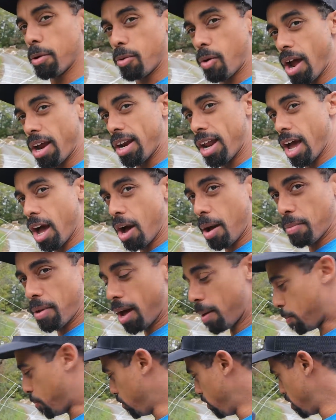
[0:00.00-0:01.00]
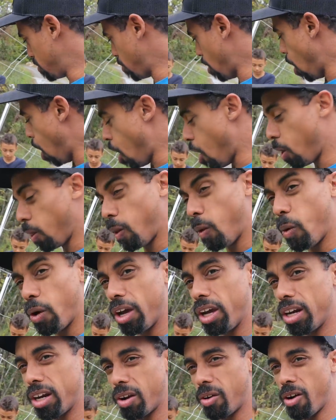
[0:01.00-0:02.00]
but right now I'm not putting them all the
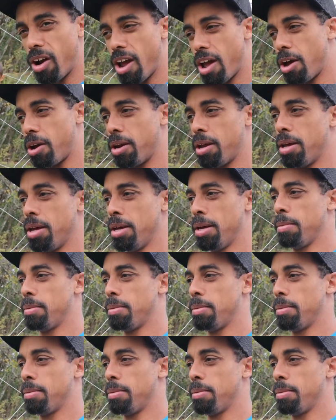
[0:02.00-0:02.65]
way in the ground